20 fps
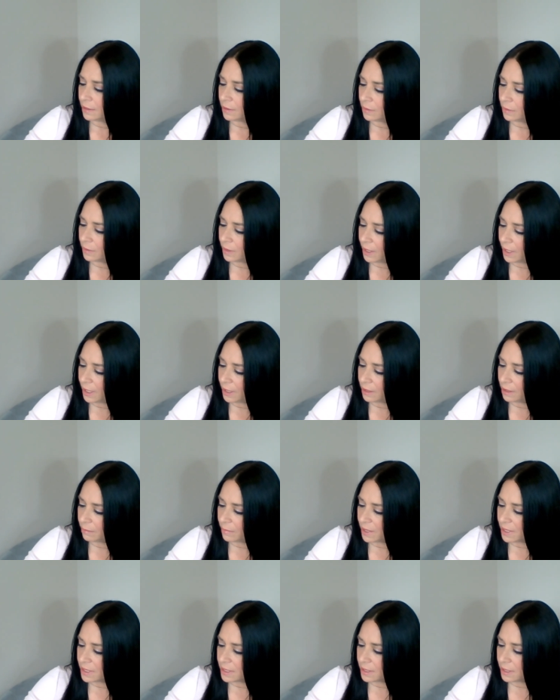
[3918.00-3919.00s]
Okay, let
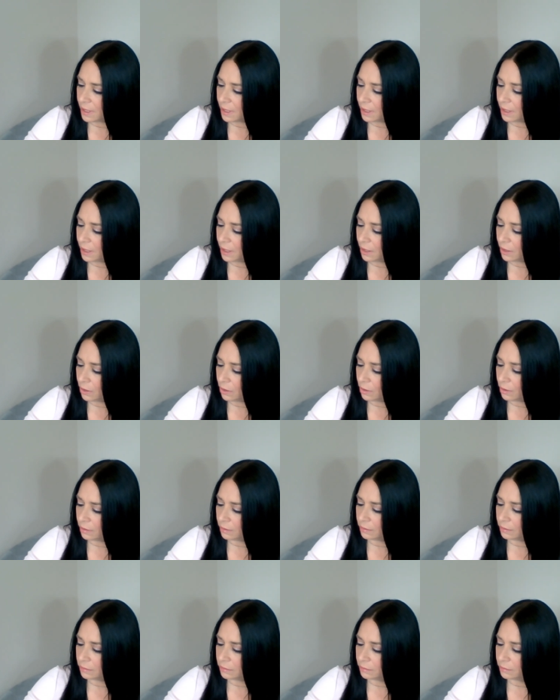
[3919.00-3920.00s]
me see
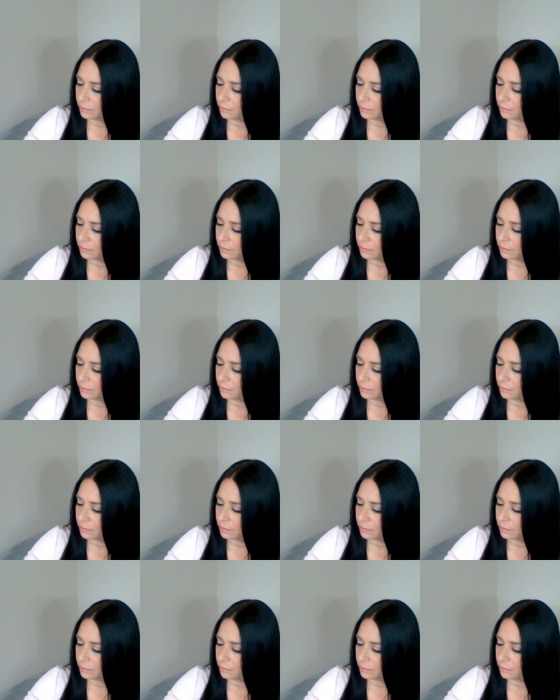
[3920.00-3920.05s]
here.